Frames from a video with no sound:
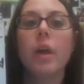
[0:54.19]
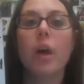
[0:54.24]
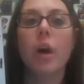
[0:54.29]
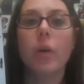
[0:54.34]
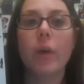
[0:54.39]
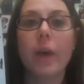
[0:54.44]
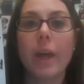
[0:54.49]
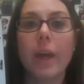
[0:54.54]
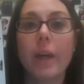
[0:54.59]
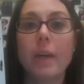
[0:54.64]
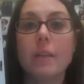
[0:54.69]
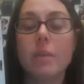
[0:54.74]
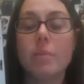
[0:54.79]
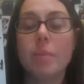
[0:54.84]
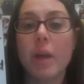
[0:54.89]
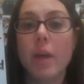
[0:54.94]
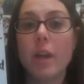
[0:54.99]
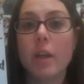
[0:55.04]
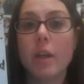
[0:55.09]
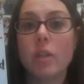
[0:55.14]
Okay, in
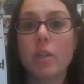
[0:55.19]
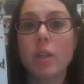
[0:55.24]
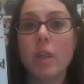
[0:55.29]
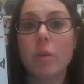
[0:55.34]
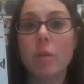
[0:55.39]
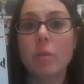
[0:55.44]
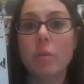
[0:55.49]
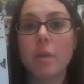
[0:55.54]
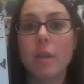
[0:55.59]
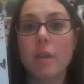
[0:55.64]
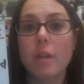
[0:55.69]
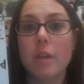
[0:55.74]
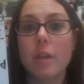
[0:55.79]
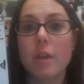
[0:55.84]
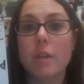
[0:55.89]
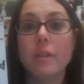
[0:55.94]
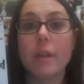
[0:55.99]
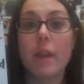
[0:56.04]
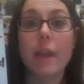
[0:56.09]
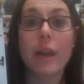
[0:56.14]
Spanish they would be
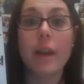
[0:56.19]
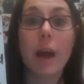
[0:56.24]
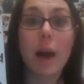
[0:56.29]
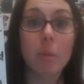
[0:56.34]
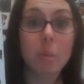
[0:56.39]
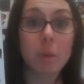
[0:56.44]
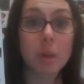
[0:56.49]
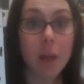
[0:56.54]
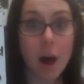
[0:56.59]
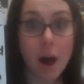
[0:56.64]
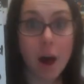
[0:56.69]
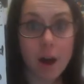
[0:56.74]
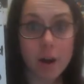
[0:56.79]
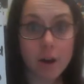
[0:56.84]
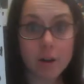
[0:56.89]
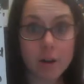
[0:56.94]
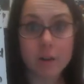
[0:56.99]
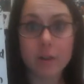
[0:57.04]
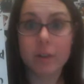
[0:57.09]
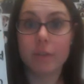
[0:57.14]
things like
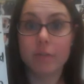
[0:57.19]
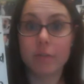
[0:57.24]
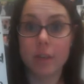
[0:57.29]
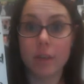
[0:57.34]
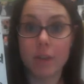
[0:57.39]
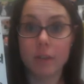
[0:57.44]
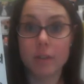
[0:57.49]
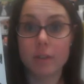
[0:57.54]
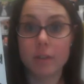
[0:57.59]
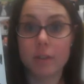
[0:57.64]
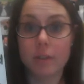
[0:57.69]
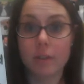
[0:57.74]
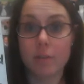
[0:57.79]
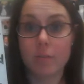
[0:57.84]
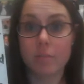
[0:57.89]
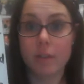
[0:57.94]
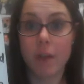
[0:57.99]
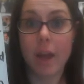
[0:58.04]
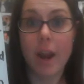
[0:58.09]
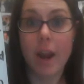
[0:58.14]
hablar if it's
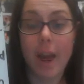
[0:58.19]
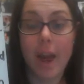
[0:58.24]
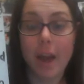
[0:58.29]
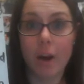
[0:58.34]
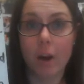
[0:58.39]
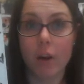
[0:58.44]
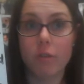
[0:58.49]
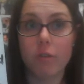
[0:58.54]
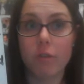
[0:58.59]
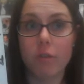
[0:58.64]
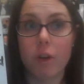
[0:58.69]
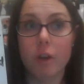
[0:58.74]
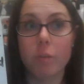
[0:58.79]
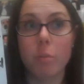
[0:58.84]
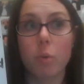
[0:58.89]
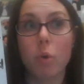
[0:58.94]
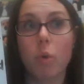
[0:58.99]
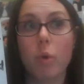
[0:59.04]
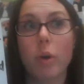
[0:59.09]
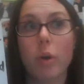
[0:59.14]
an AR
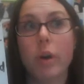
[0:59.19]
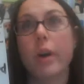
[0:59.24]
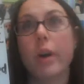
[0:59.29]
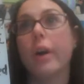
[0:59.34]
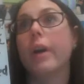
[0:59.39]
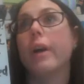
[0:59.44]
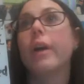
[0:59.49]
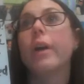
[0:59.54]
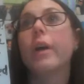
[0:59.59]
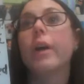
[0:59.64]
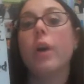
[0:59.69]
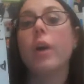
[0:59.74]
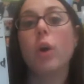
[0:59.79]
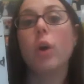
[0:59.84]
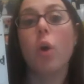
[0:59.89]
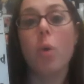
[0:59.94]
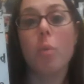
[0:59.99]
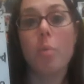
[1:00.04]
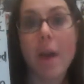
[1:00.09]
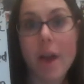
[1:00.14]
verb, or
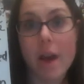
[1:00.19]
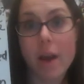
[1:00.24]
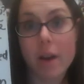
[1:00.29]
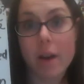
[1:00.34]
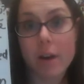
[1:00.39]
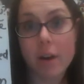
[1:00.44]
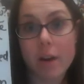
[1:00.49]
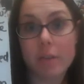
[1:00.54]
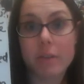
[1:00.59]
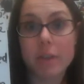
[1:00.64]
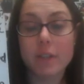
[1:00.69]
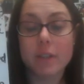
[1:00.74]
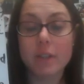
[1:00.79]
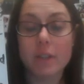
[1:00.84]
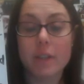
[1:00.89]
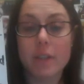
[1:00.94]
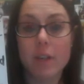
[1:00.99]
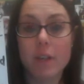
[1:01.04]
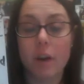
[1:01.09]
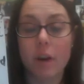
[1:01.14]
comer if it's
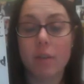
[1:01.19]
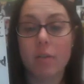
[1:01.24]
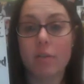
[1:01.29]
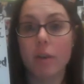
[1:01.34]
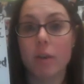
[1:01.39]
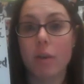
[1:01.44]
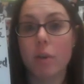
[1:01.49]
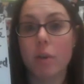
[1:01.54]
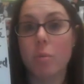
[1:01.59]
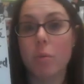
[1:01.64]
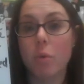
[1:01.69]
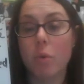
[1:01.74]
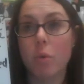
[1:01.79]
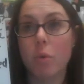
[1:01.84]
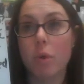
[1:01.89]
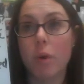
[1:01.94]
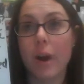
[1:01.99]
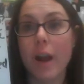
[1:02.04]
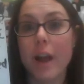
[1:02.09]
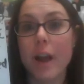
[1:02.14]
an ER verb, or